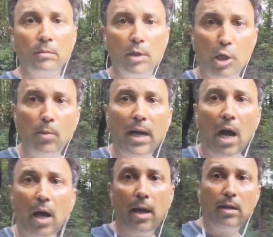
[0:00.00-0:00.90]
you and
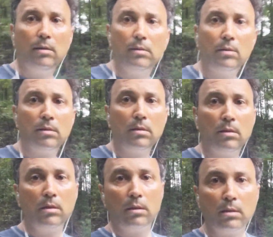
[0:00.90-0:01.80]
I
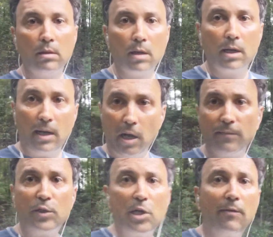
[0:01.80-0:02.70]
can
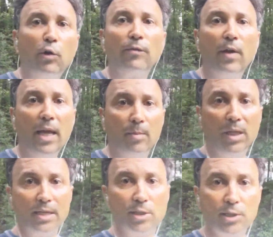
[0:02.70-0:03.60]
help several
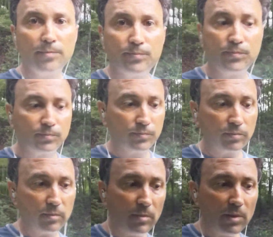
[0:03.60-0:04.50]
families
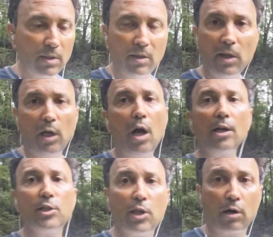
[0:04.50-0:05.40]
that
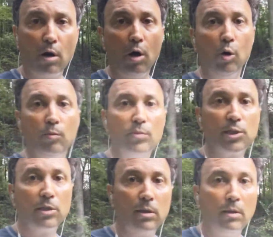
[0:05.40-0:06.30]
lost their
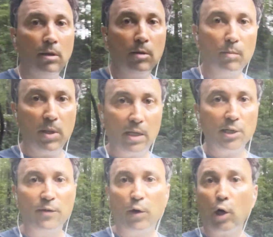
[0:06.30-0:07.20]
homes because of